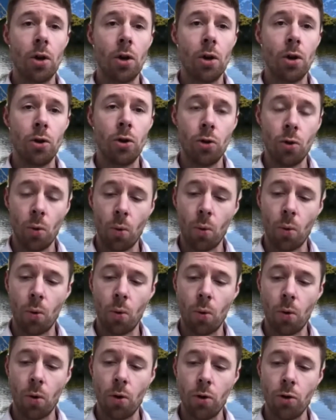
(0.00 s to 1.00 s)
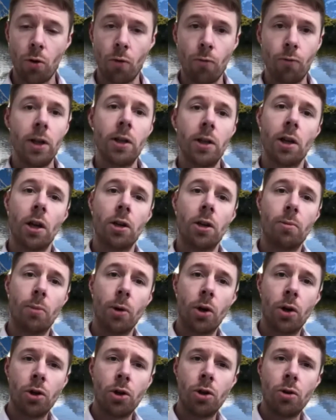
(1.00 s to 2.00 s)
your research,
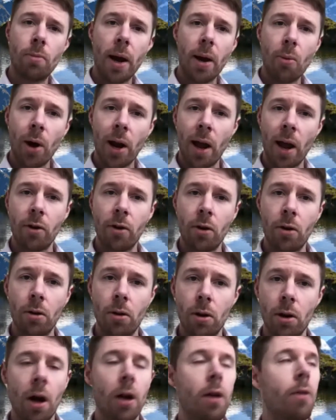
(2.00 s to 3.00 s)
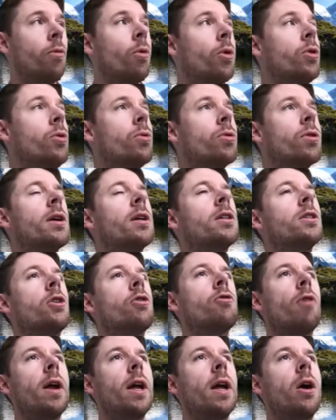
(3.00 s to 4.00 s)
because you may well have a kind of what you think is a
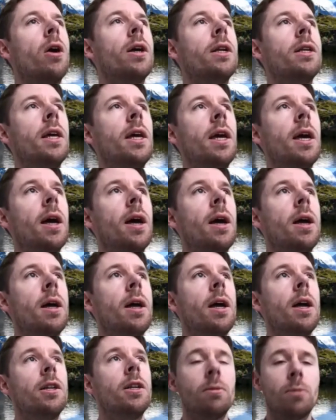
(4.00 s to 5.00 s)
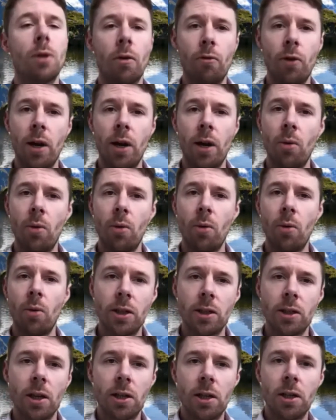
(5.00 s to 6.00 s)
great idea, and I really want to
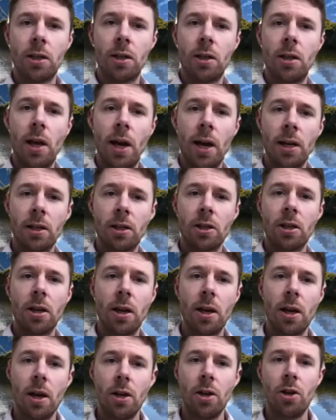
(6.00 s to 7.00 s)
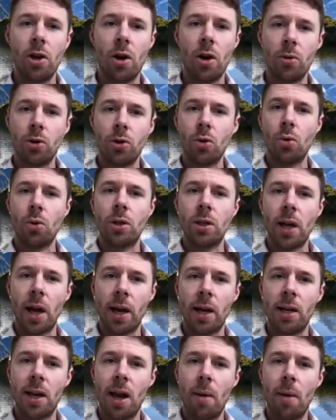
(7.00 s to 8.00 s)
research into this. You go and talk to the
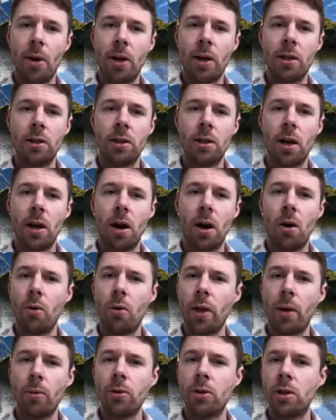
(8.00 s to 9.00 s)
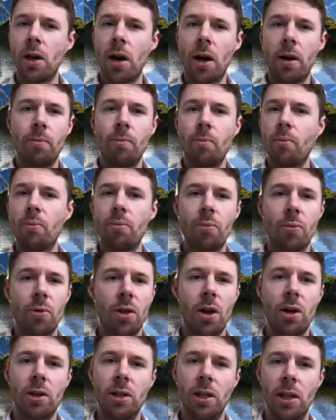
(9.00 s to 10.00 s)
academic and say, oh, that was done
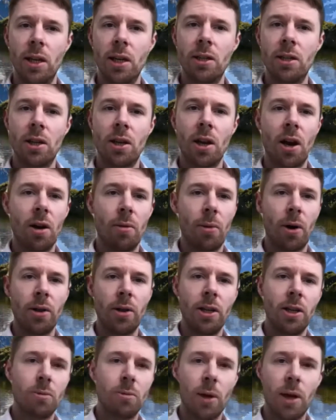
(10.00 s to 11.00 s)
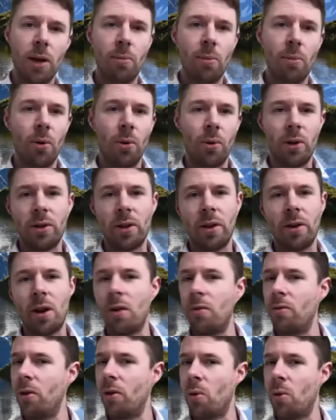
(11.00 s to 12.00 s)
30 years ago by these people, and there are no
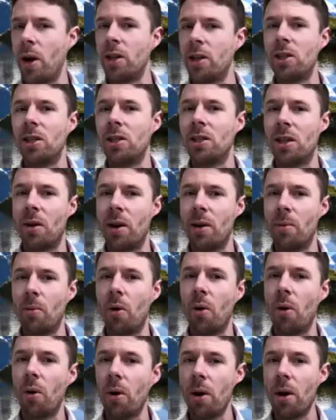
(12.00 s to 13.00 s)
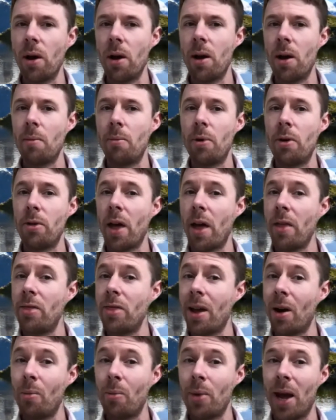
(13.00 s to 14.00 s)
real questions there anymore. But then
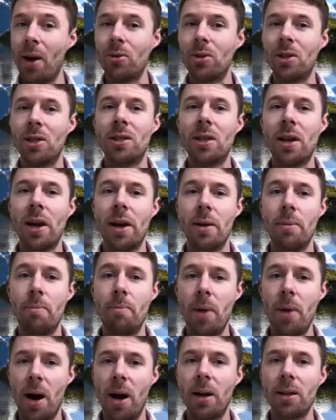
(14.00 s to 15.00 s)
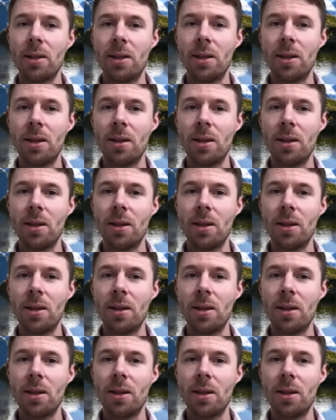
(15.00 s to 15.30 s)
they'll be able to say, but